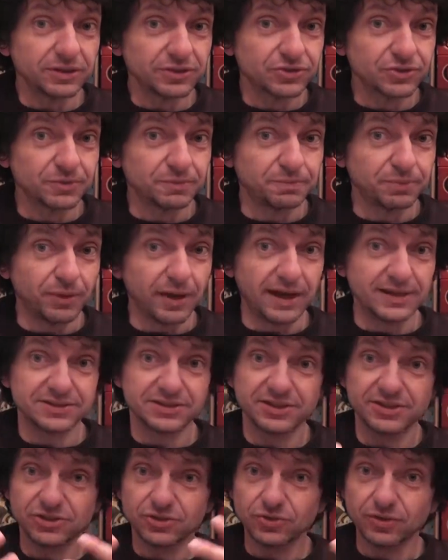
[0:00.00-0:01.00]
the
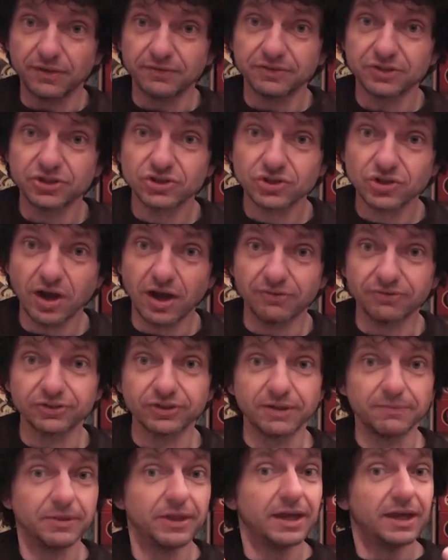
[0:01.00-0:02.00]
surprises, you have
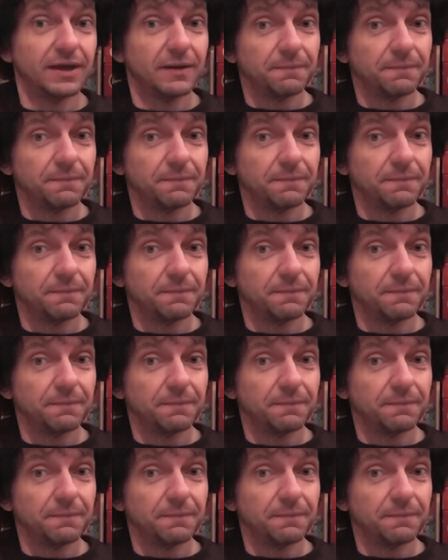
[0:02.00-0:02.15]
discovered them.